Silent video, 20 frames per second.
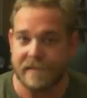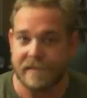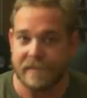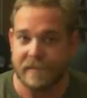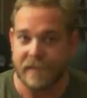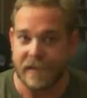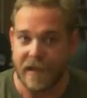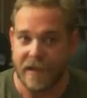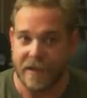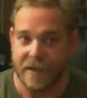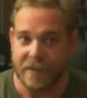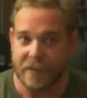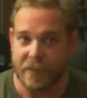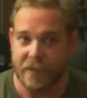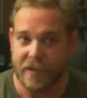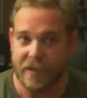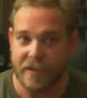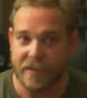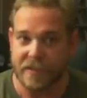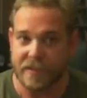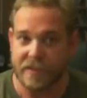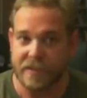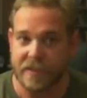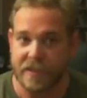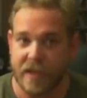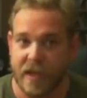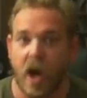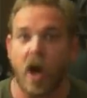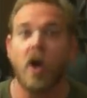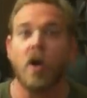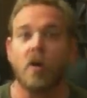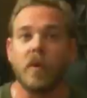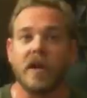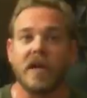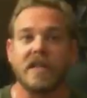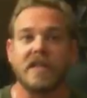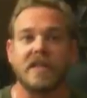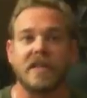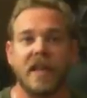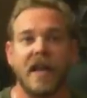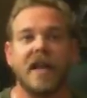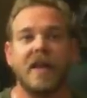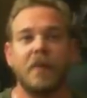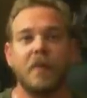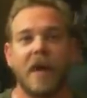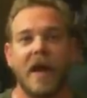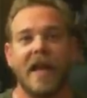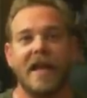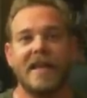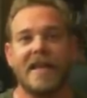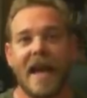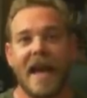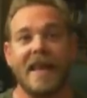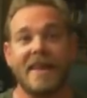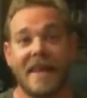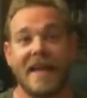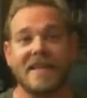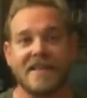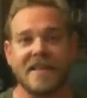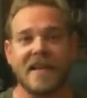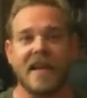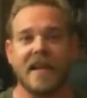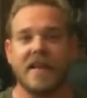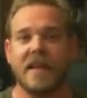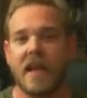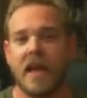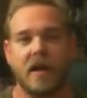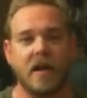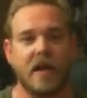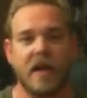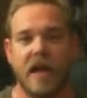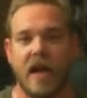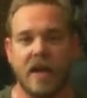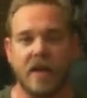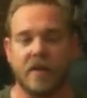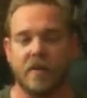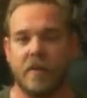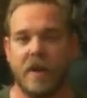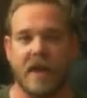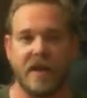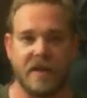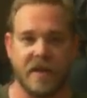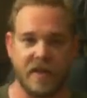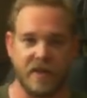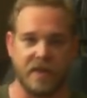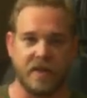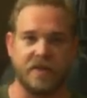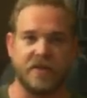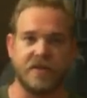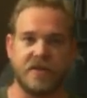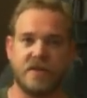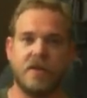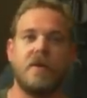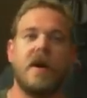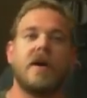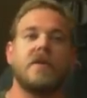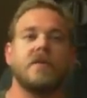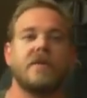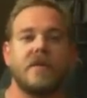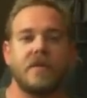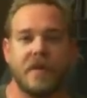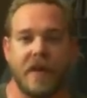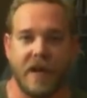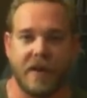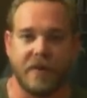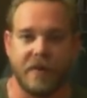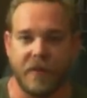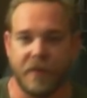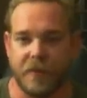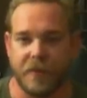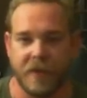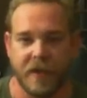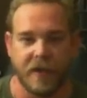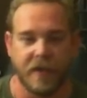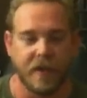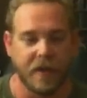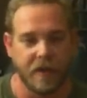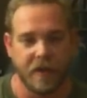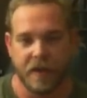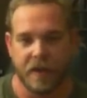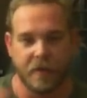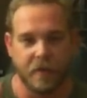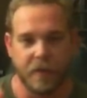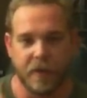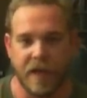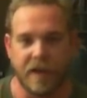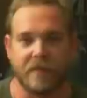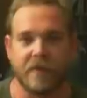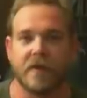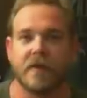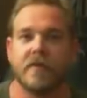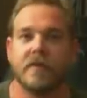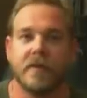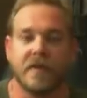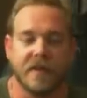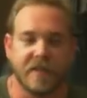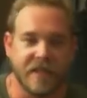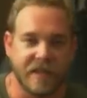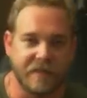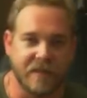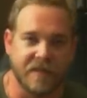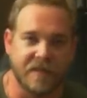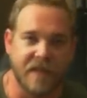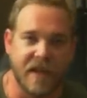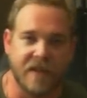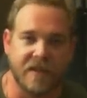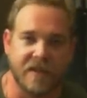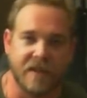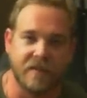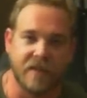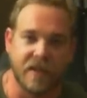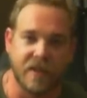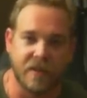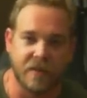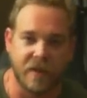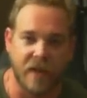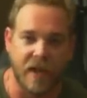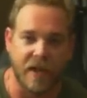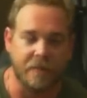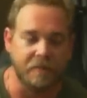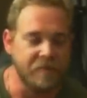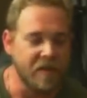Product works. Oh, it's lightweight. Yeah, that's it. And then I'll get out of your way, and then you can just go on with your night and do whatever devious activity you'd like.